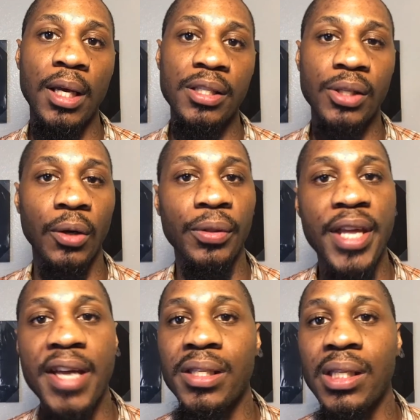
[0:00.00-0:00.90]
And so
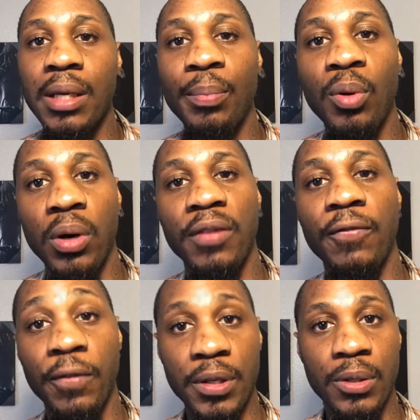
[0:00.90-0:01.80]
that's important
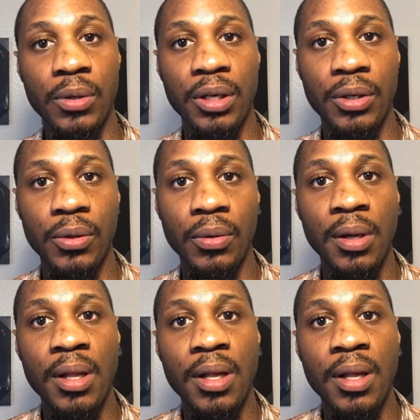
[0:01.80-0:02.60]
for you to do.